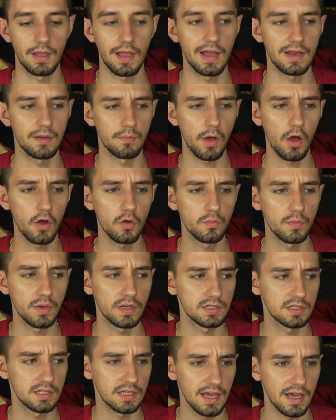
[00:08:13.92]
I'm
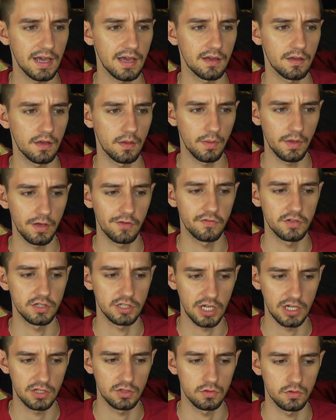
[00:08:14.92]
hoping to get a bit of a
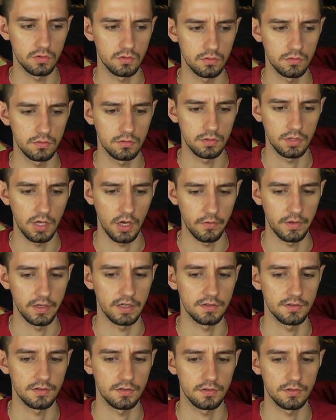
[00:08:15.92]
schedule
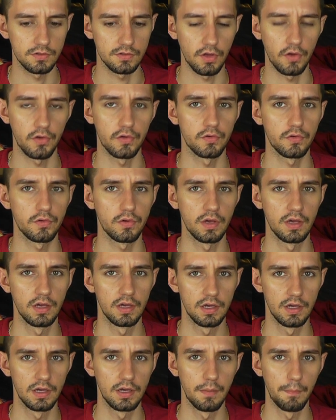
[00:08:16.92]
going, so
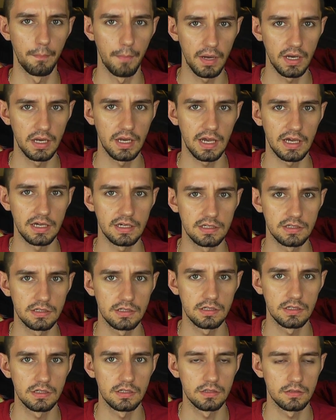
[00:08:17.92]

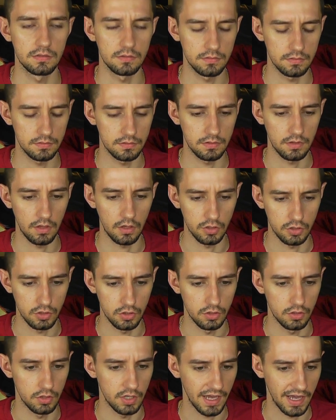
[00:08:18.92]
Mondays I
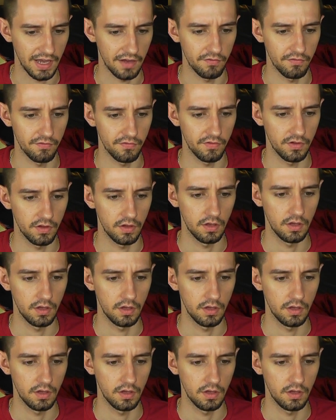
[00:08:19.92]
should have